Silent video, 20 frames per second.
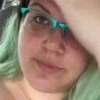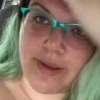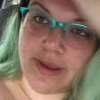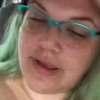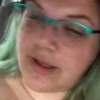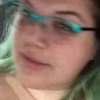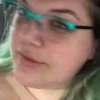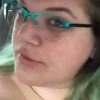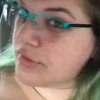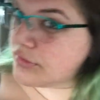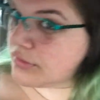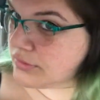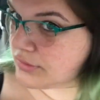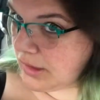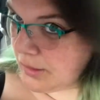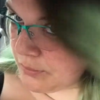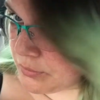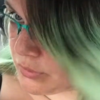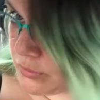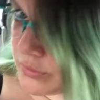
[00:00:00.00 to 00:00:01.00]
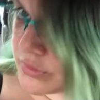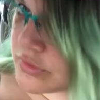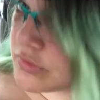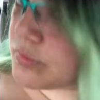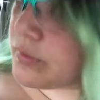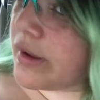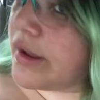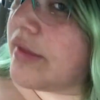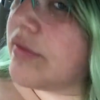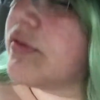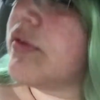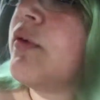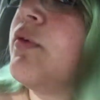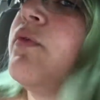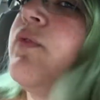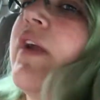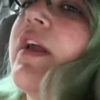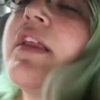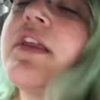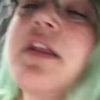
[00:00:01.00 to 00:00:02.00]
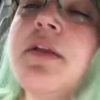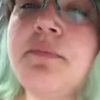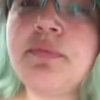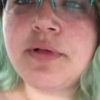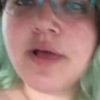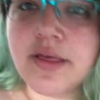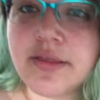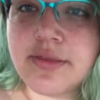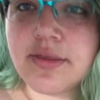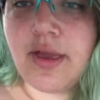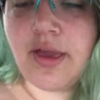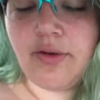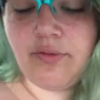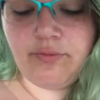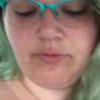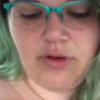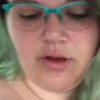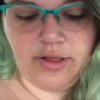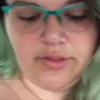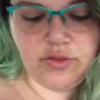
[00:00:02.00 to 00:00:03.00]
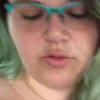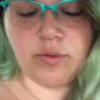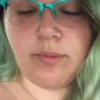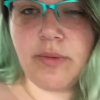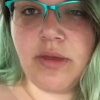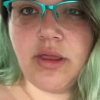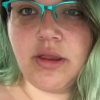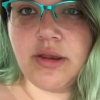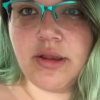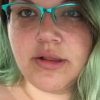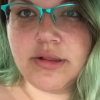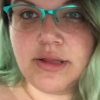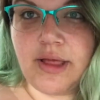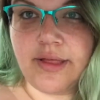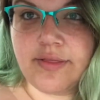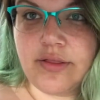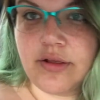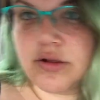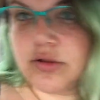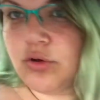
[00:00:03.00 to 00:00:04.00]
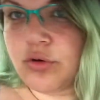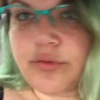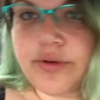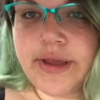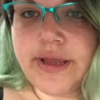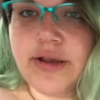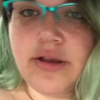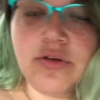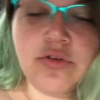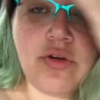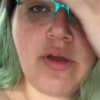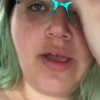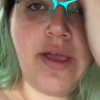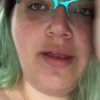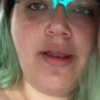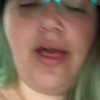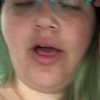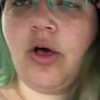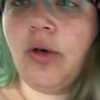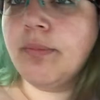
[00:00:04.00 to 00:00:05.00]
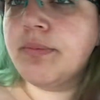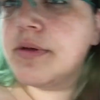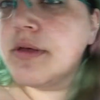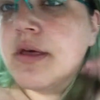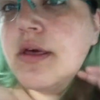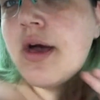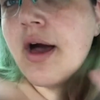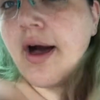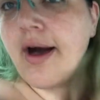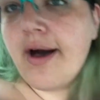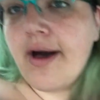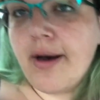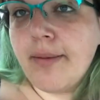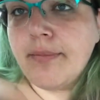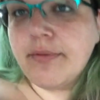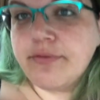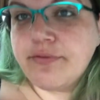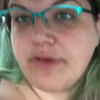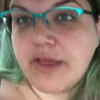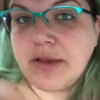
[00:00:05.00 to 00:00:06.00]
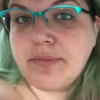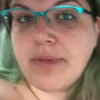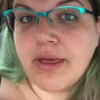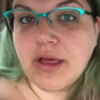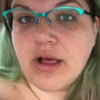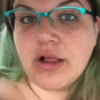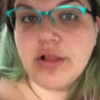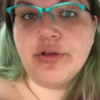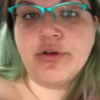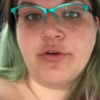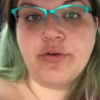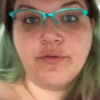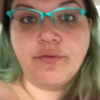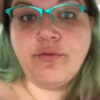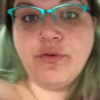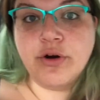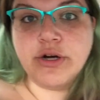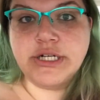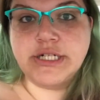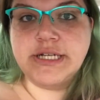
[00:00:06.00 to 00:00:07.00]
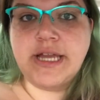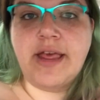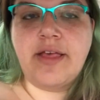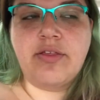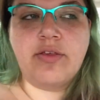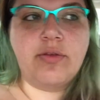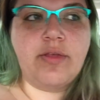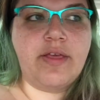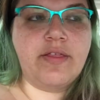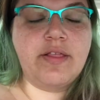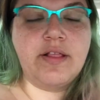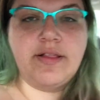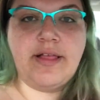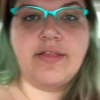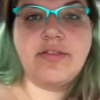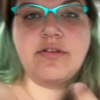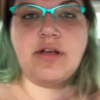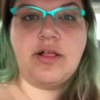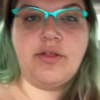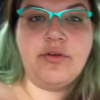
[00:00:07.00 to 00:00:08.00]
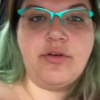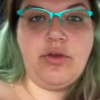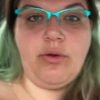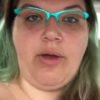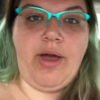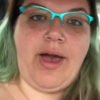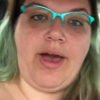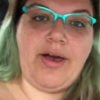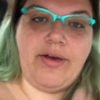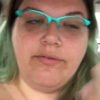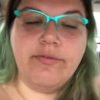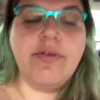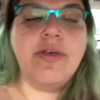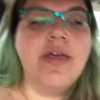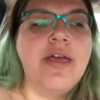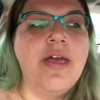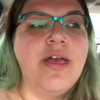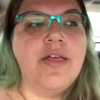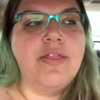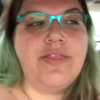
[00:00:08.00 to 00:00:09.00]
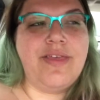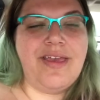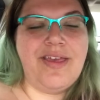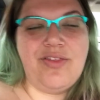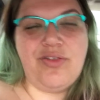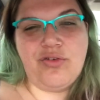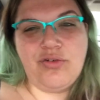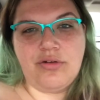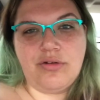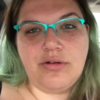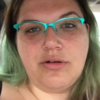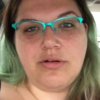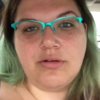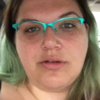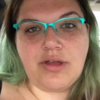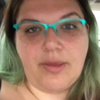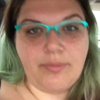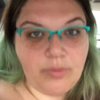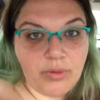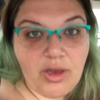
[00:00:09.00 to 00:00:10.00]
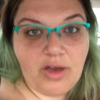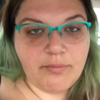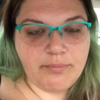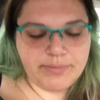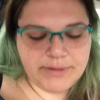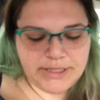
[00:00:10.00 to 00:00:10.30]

my color since April, which is why it's so faded. Plus I've gone swimming and let the chlorine try and help fade my color for today. So like the less color you have, the easier time you have